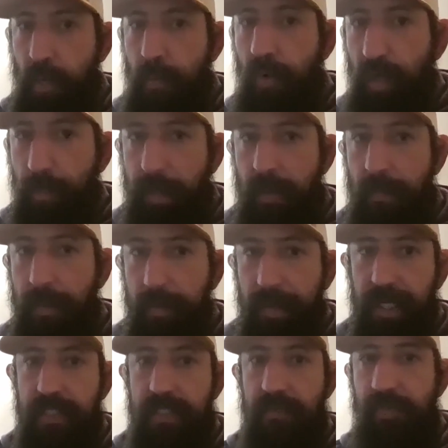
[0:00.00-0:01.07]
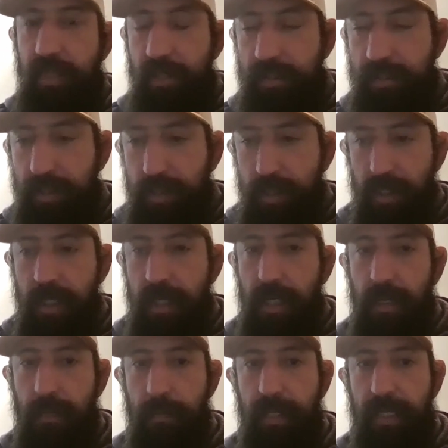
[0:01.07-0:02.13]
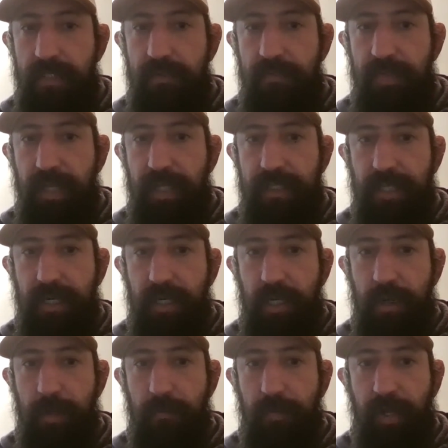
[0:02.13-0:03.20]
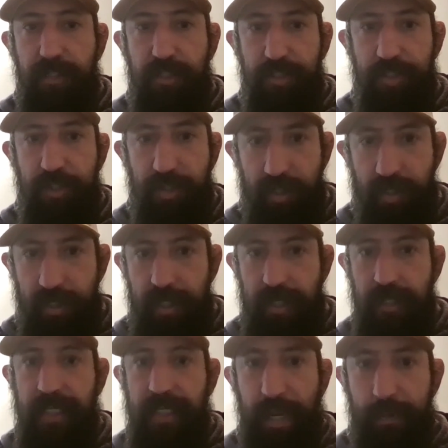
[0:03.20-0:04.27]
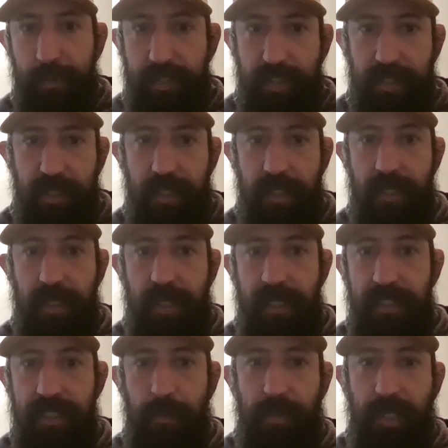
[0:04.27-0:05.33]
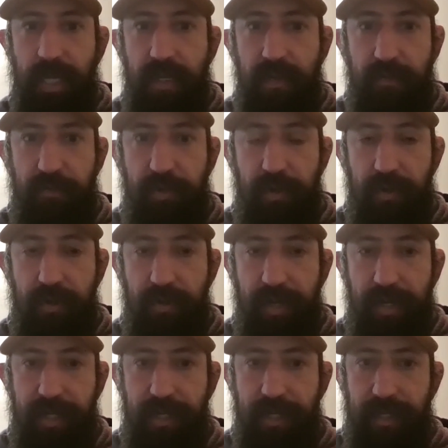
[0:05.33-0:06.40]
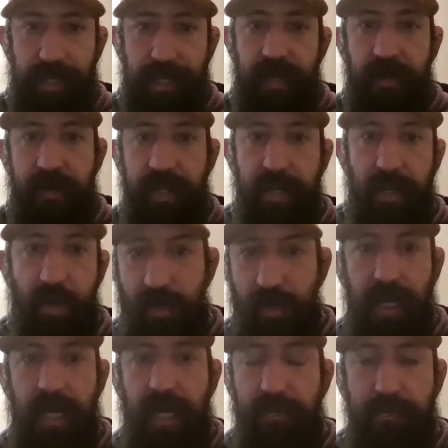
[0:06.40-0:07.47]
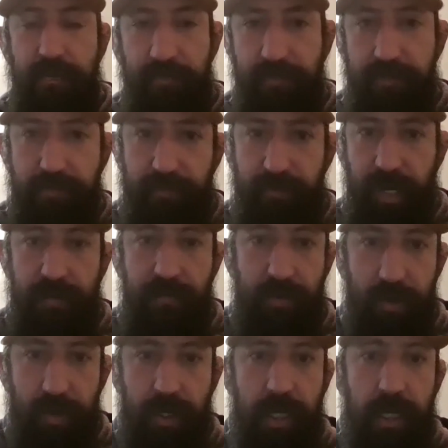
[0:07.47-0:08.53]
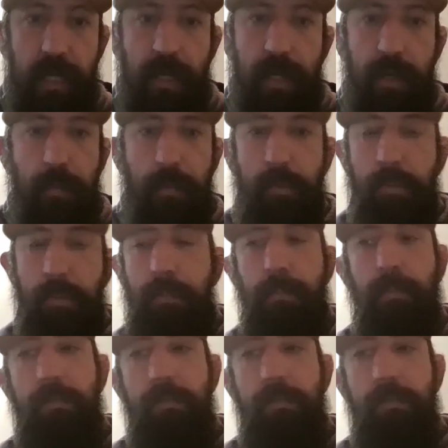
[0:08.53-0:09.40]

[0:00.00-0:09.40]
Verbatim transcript: they'll know more about me because of this. Yeah. Um, because of things that are going to be registered and kept in some kind of like internet archive forever. Yeah. yeah.